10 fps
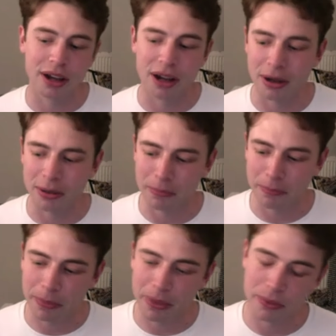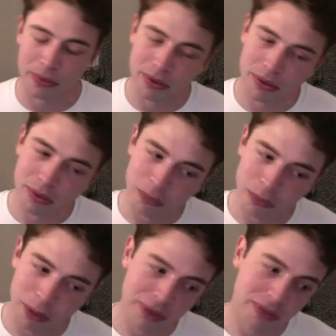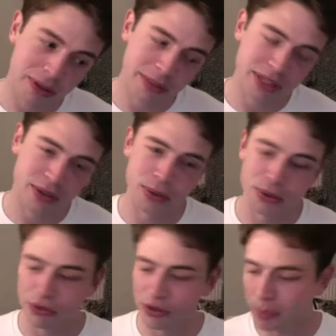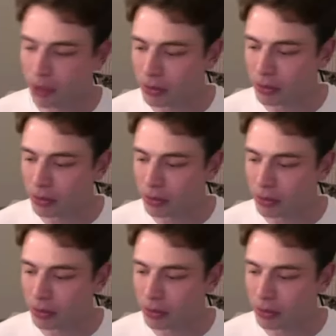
One of them is called Ruth Bowman,